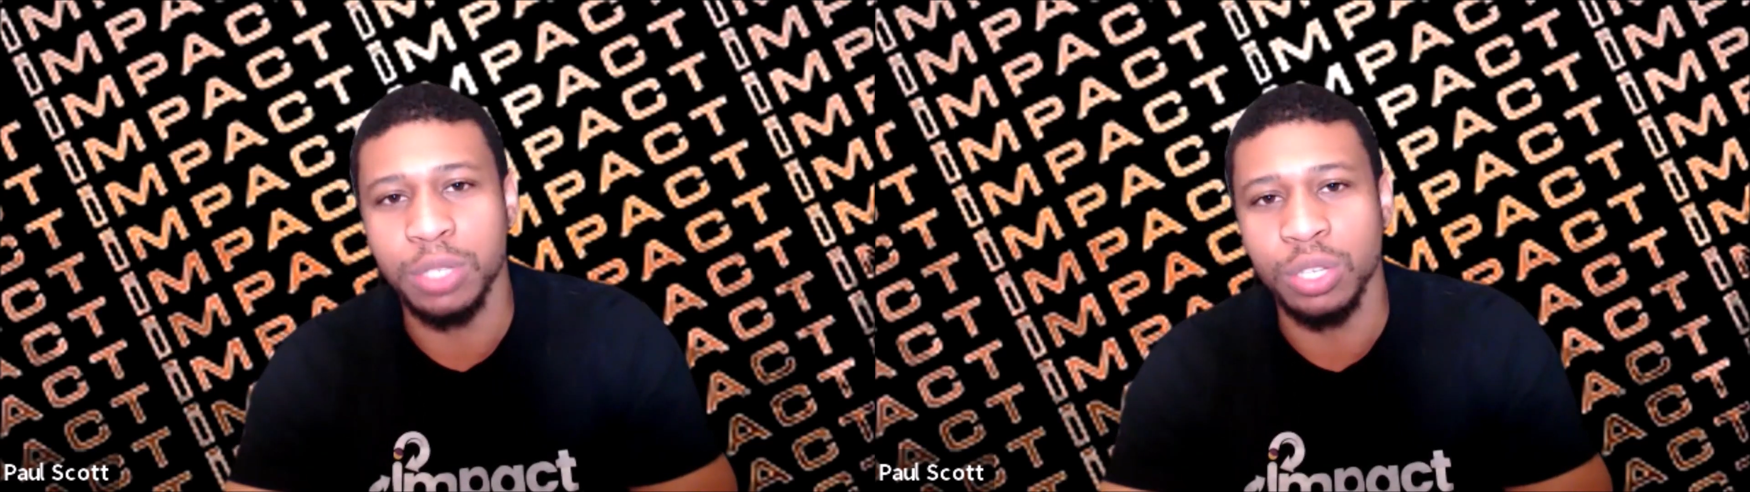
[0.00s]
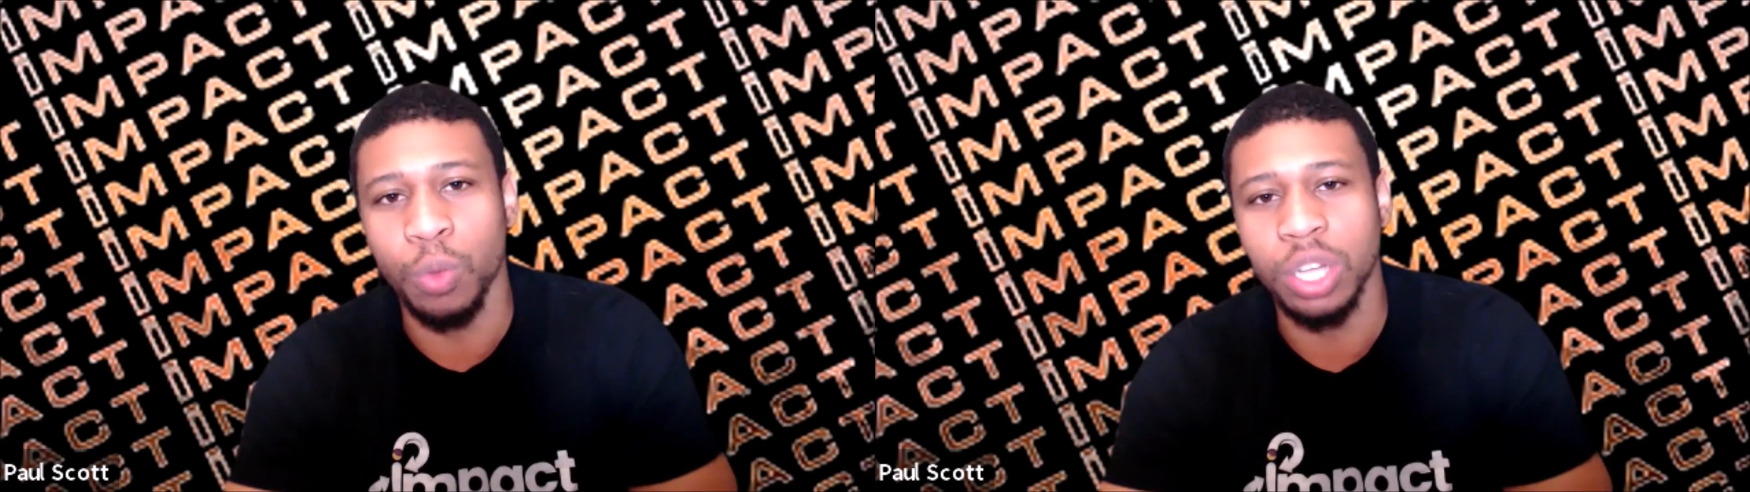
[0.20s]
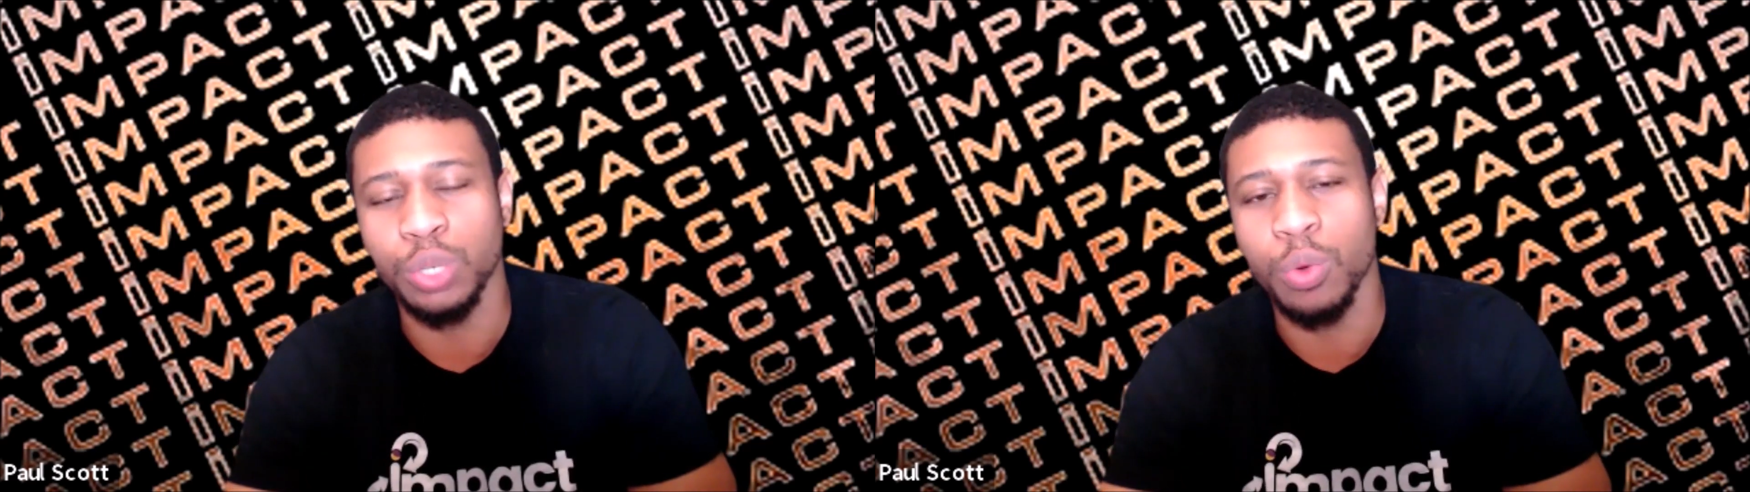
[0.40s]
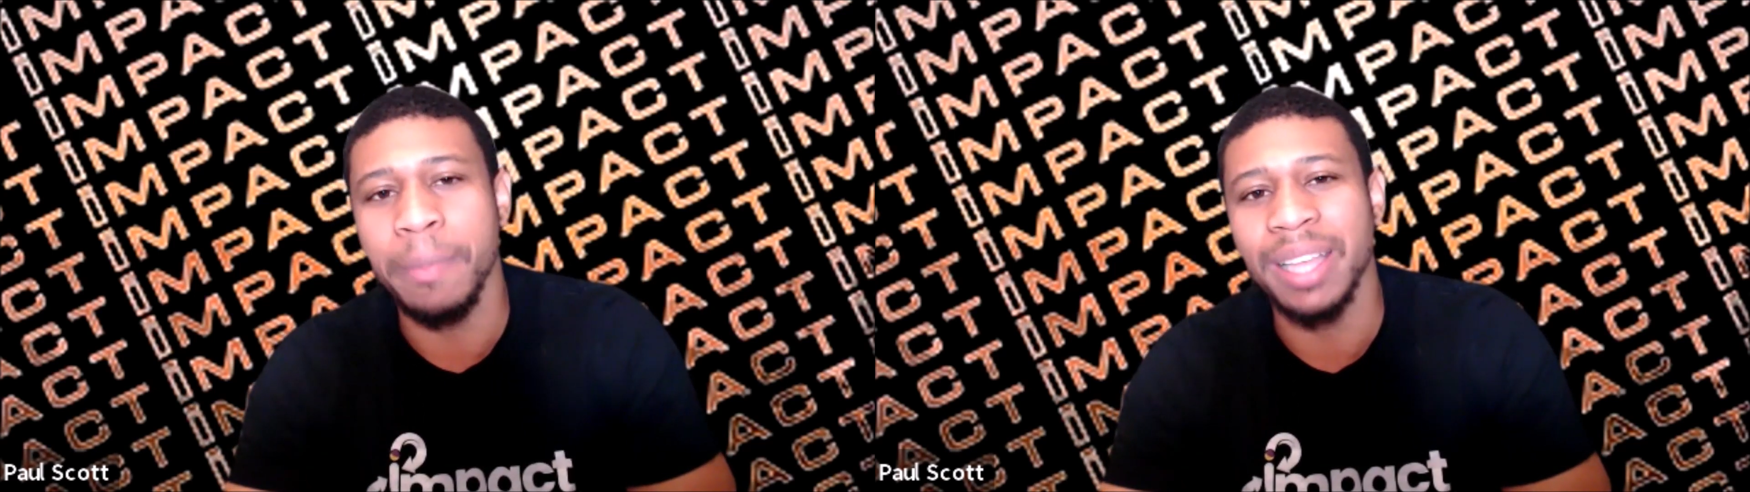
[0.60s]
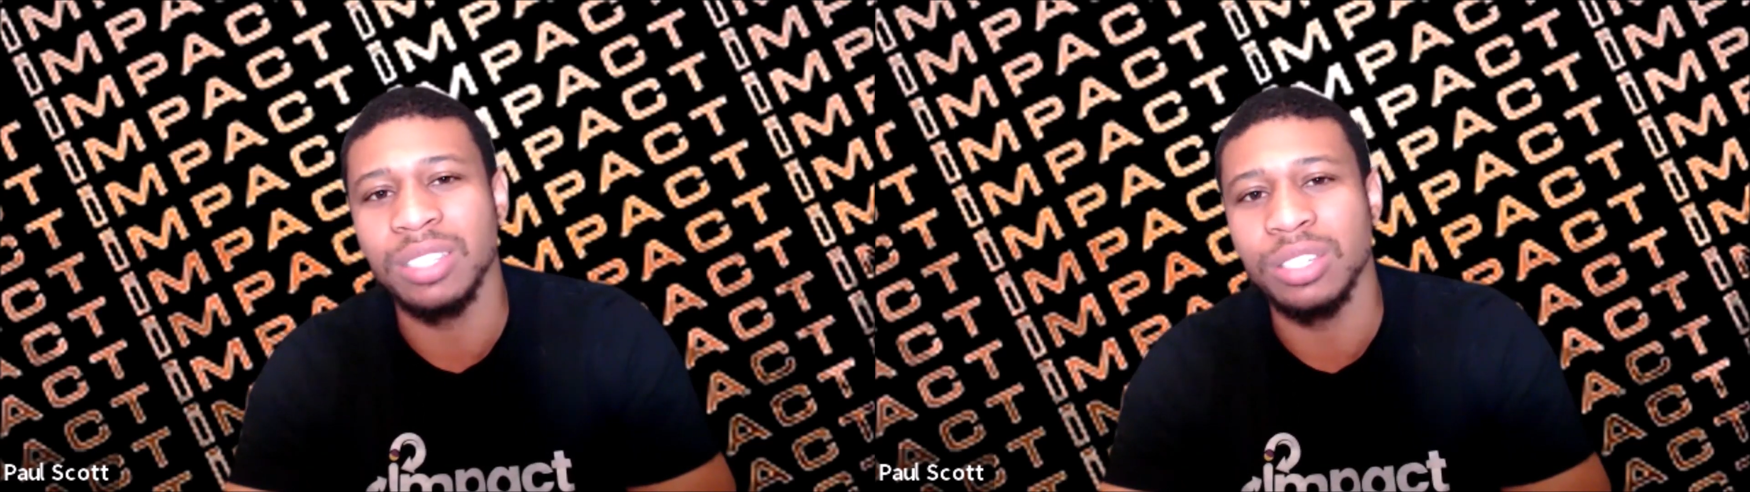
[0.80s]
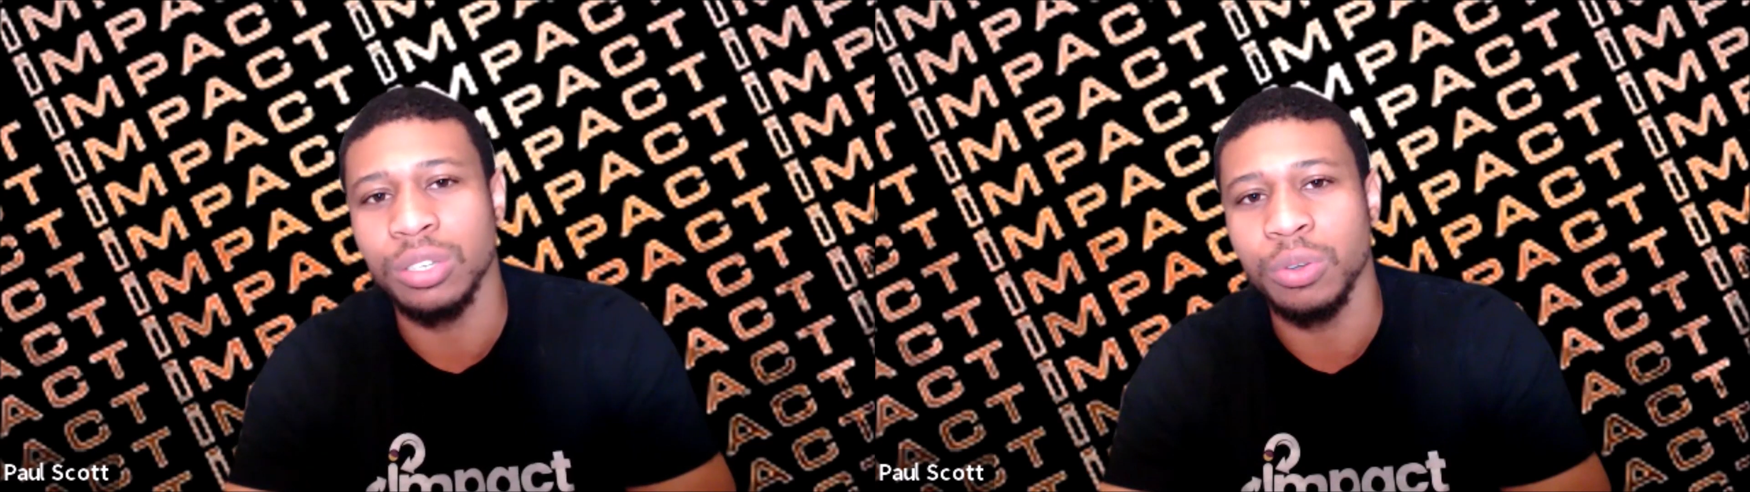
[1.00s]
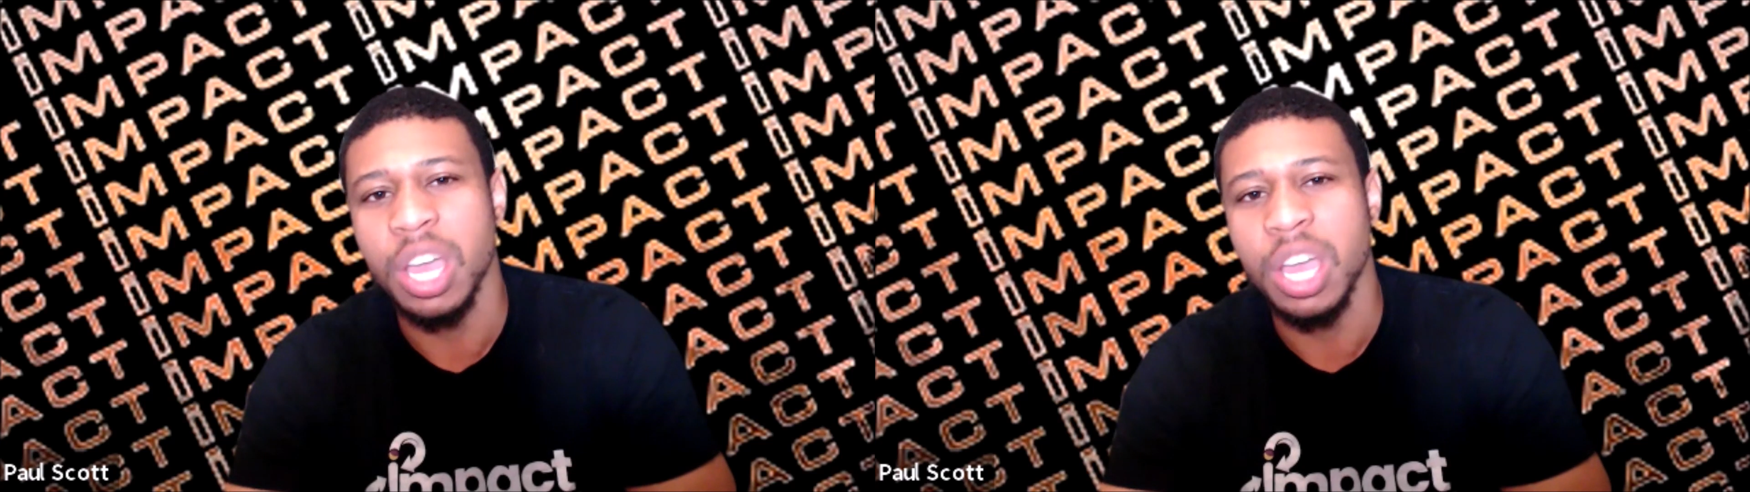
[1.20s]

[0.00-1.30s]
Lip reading: to what you were meant to do.